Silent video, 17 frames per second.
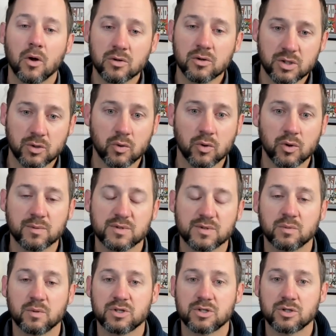those
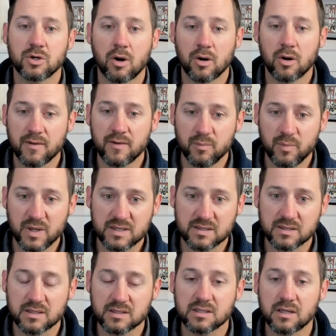groups which are in the
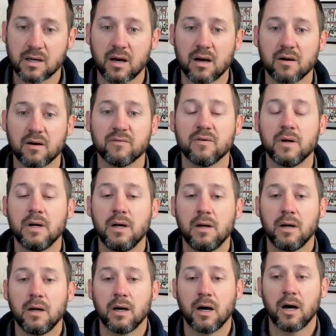business of
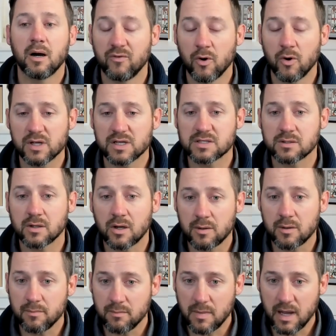or focused
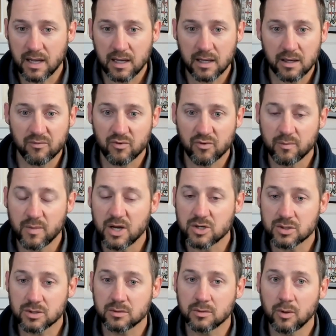on making
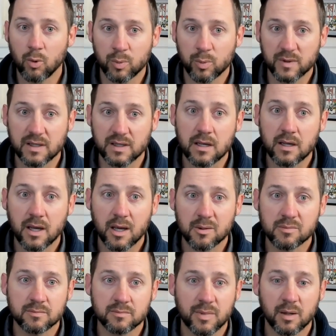information openly
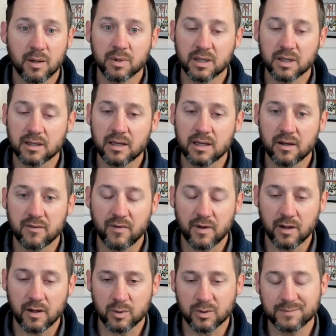and publicly
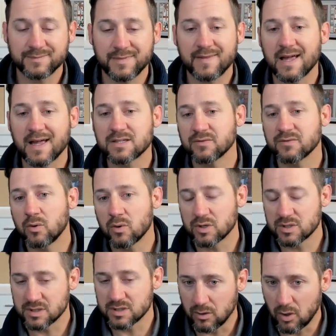available. And that's, of
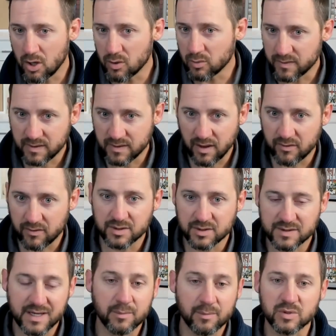course, along with the
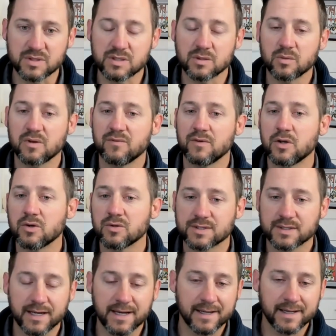other examples that we've
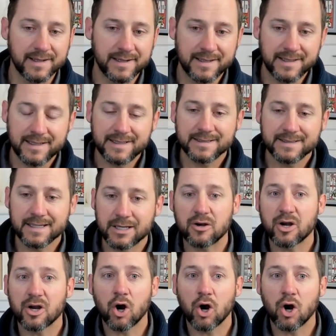used, like the